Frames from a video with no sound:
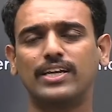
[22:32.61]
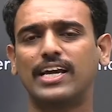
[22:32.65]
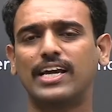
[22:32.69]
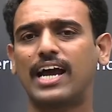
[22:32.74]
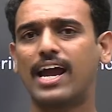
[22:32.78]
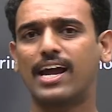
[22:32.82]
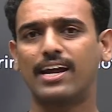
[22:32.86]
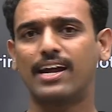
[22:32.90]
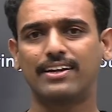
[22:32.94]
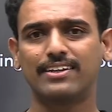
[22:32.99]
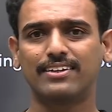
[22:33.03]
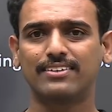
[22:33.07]

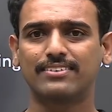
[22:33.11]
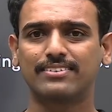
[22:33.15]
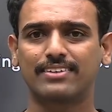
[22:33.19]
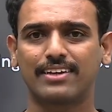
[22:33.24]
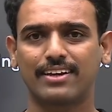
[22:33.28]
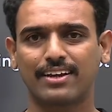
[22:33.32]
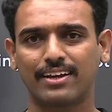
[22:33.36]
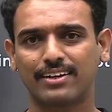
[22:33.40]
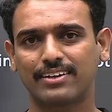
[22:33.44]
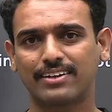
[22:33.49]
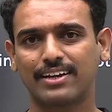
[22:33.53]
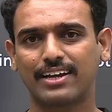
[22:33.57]
IITians
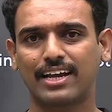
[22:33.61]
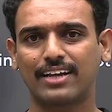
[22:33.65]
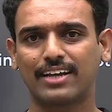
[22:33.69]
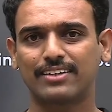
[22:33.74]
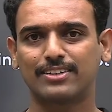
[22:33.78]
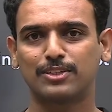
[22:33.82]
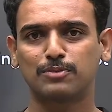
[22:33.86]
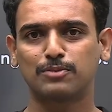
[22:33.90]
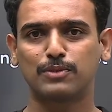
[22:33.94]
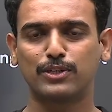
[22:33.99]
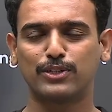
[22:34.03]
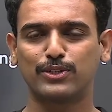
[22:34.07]
can crack
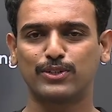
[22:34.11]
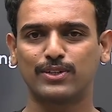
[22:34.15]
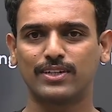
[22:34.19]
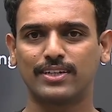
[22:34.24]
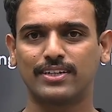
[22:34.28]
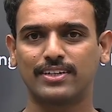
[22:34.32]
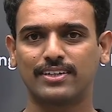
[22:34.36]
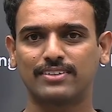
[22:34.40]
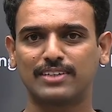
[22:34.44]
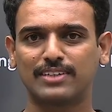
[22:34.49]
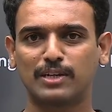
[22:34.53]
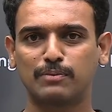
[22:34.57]
this particular
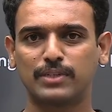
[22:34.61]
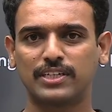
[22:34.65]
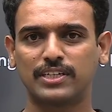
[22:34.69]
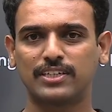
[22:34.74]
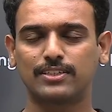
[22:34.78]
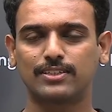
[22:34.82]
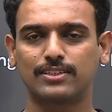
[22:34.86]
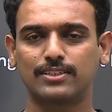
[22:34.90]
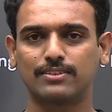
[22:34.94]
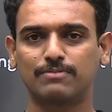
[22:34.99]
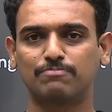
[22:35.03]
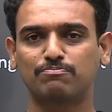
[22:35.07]

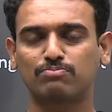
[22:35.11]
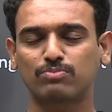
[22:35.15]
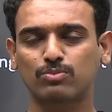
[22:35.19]
examination,